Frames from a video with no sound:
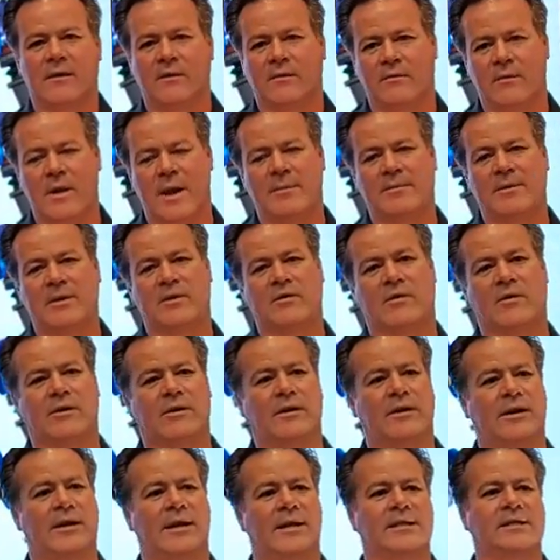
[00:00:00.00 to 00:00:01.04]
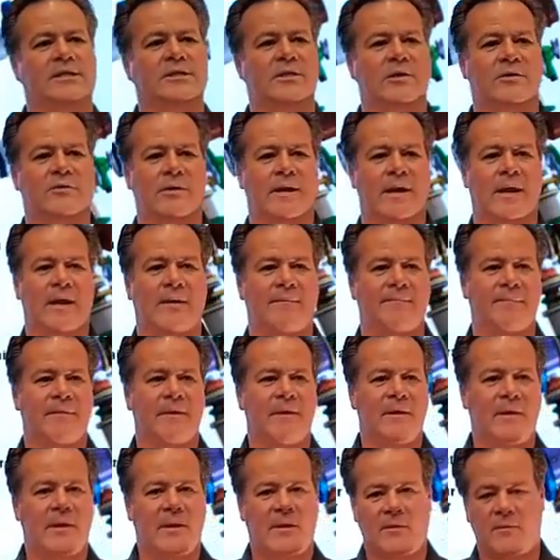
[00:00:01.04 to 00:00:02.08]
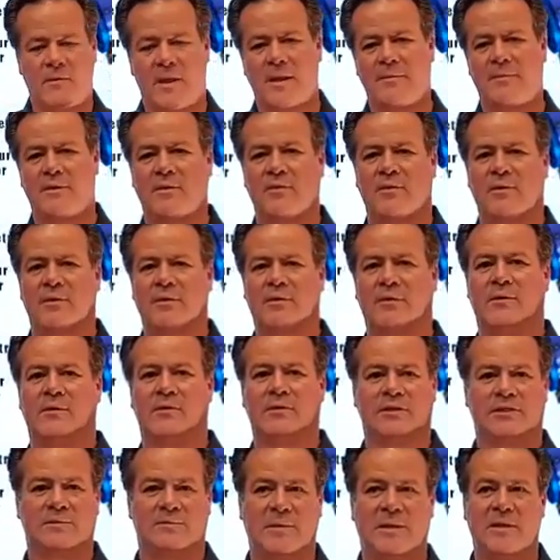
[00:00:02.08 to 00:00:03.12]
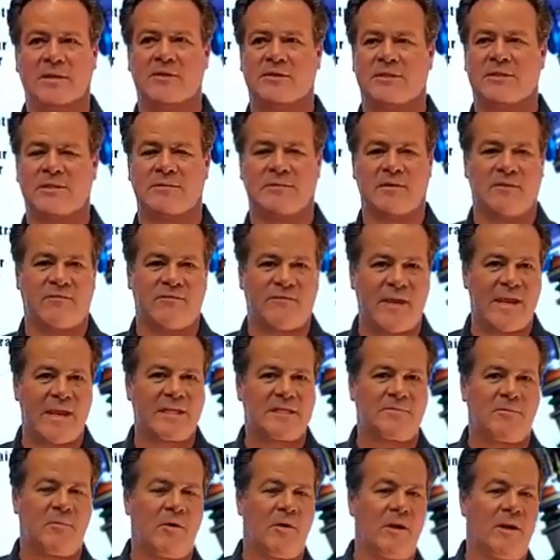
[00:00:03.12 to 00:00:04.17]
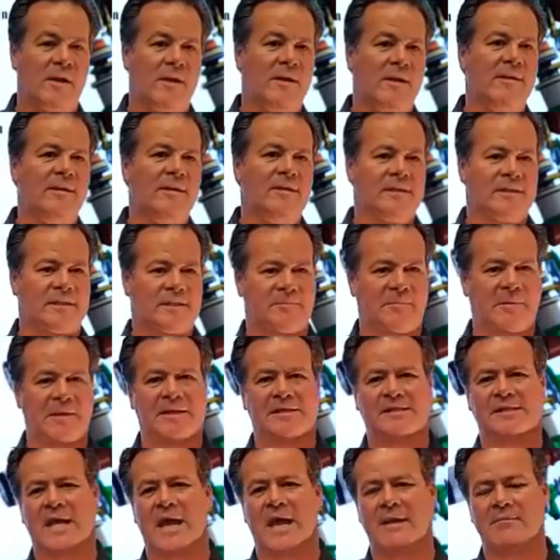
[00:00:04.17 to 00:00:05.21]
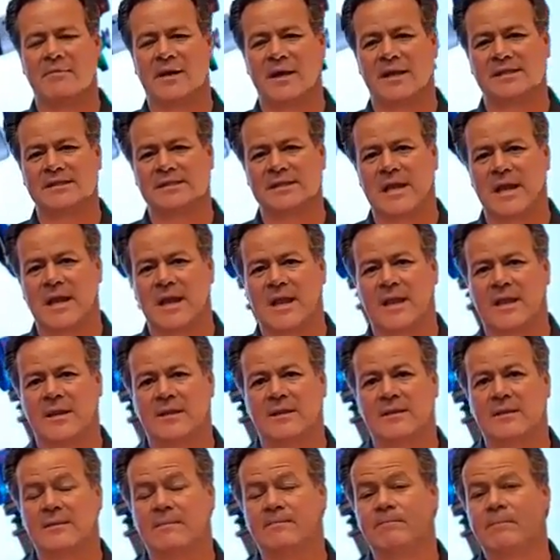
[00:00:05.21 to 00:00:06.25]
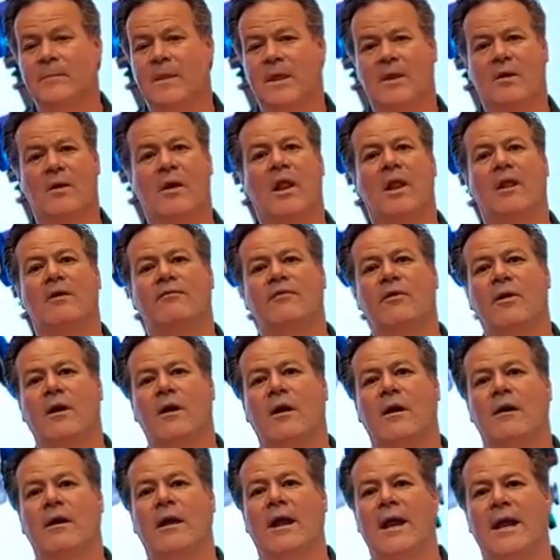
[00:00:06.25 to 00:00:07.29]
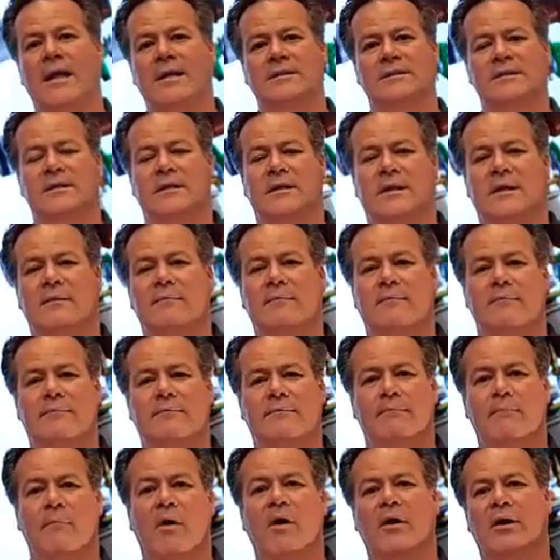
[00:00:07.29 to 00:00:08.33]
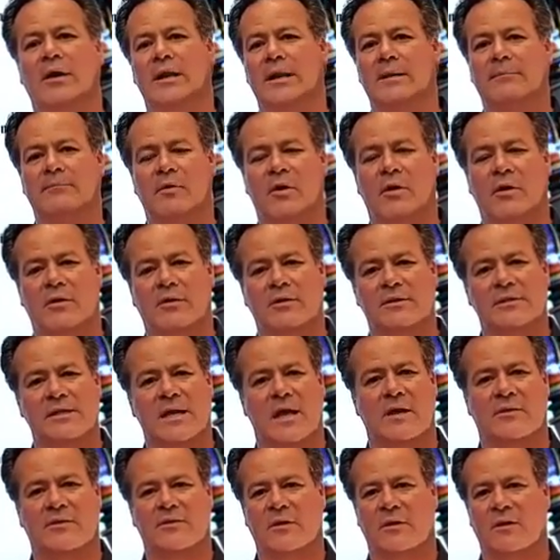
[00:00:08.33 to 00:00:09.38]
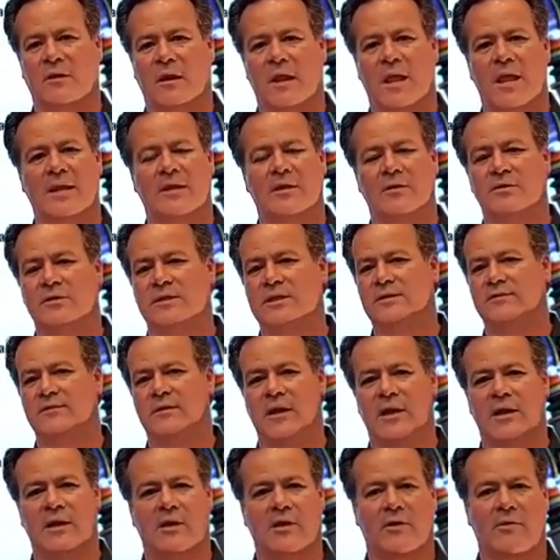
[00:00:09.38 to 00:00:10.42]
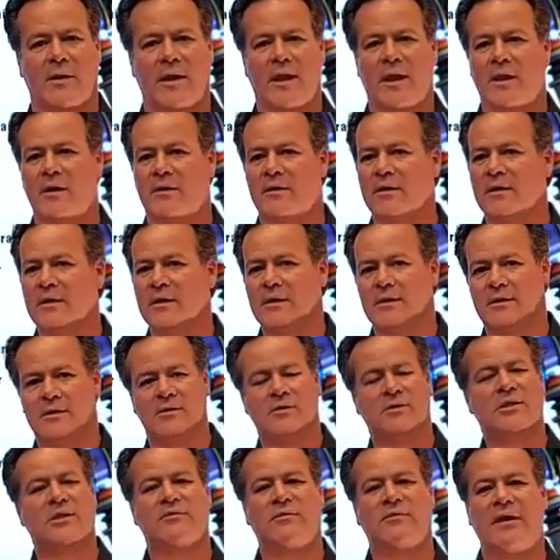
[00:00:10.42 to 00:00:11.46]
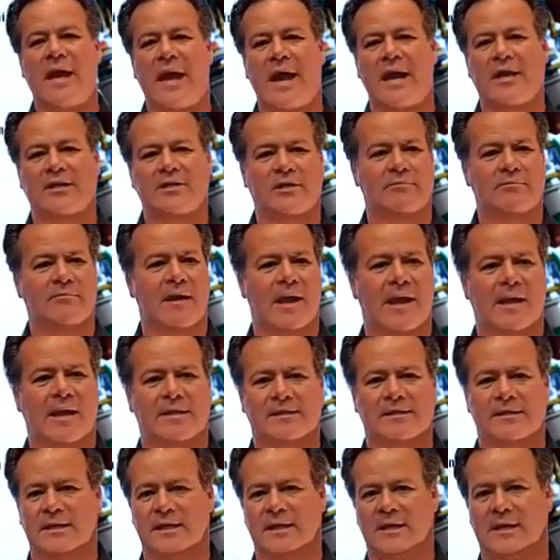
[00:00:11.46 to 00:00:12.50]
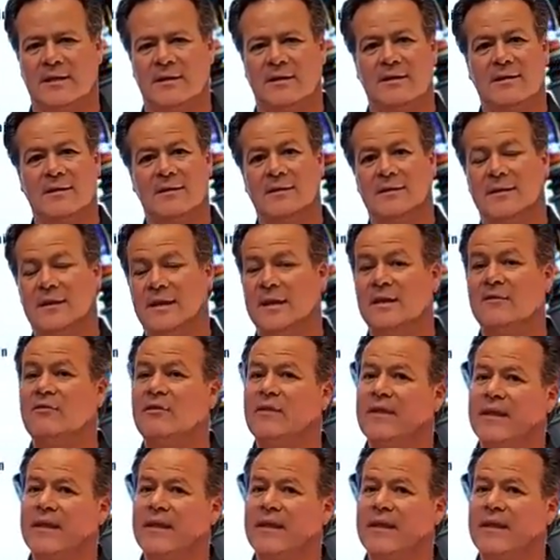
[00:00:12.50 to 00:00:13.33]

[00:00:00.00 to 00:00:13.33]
Robbie Gordon Instagram, Robbie Gordon or Speed UTV Facebook, Speed Side by Side, and all of our excellent marketing partners out there like UTV Underground, UTV Action Magazine, even